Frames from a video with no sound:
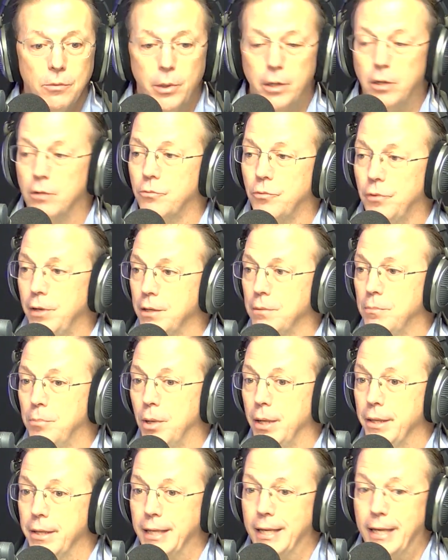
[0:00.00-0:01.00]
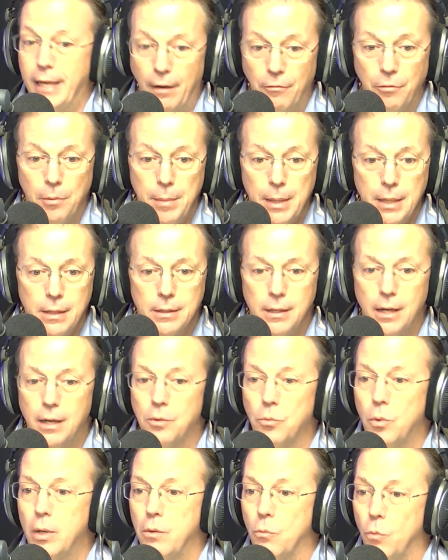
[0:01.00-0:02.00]
We're not funded by the government. You
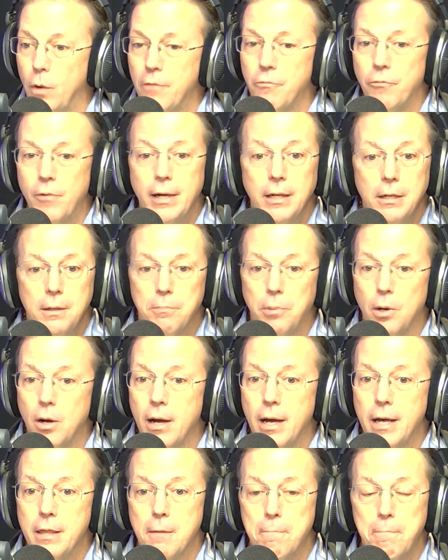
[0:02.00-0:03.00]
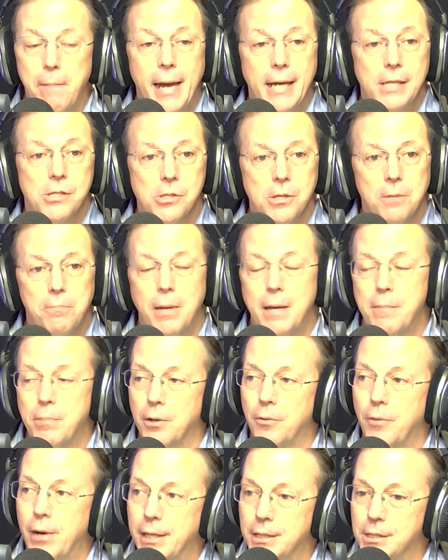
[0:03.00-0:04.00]
know, we're funded by the passionate
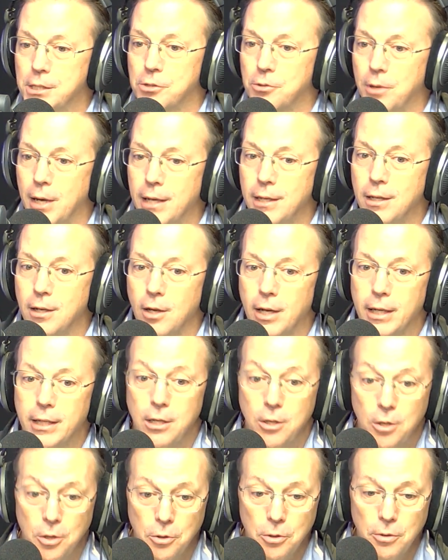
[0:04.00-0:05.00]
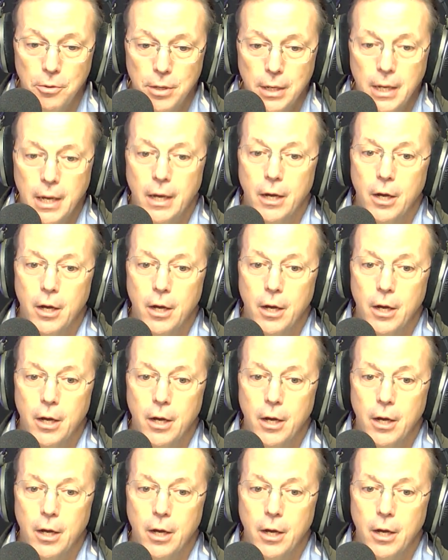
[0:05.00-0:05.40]
people around Australia like you,